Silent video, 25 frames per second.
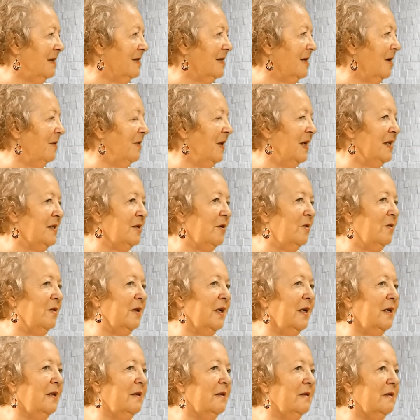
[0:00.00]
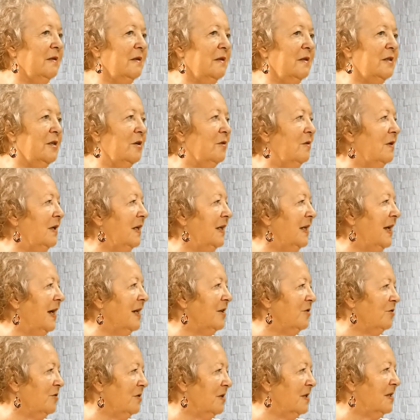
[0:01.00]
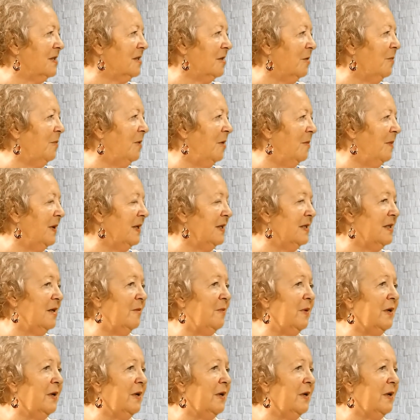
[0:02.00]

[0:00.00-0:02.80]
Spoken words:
So they do need extra to supplement it.